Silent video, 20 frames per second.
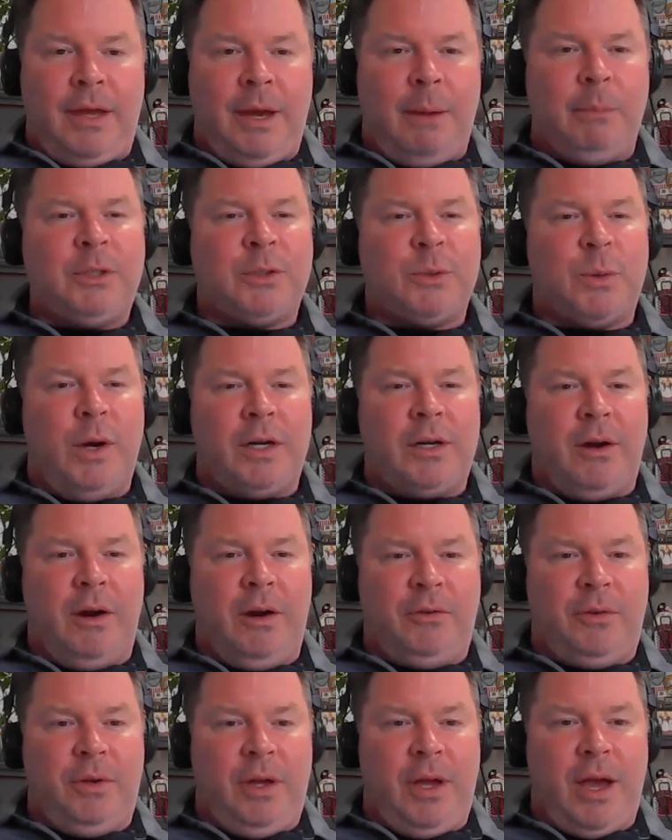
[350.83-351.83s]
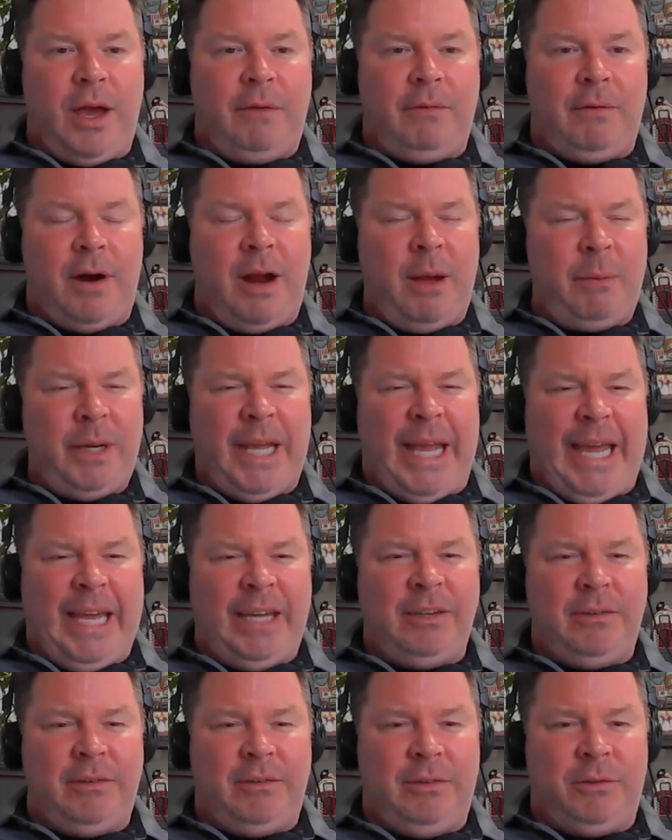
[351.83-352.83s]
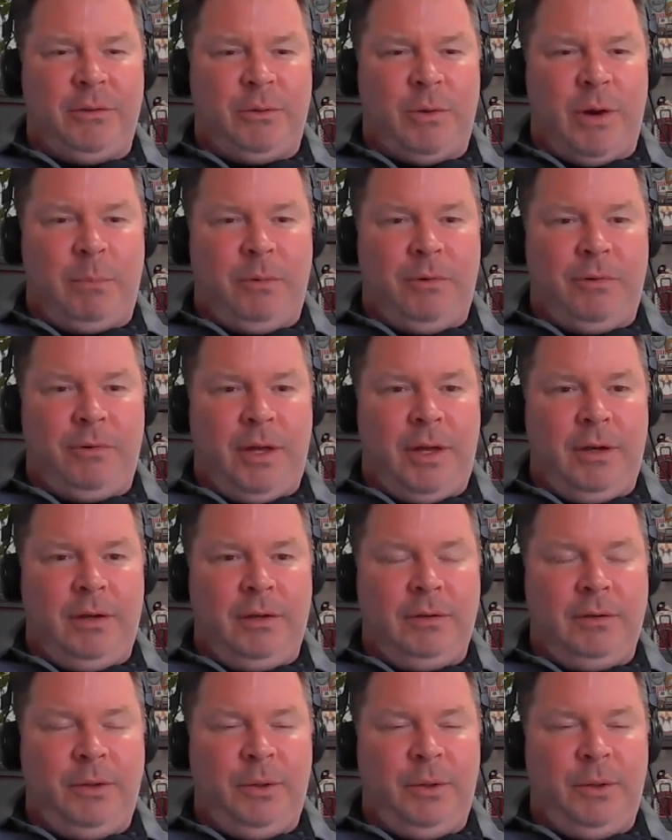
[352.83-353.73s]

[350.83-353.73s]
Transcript: How many squad cars do you have here? How many agencies are represented?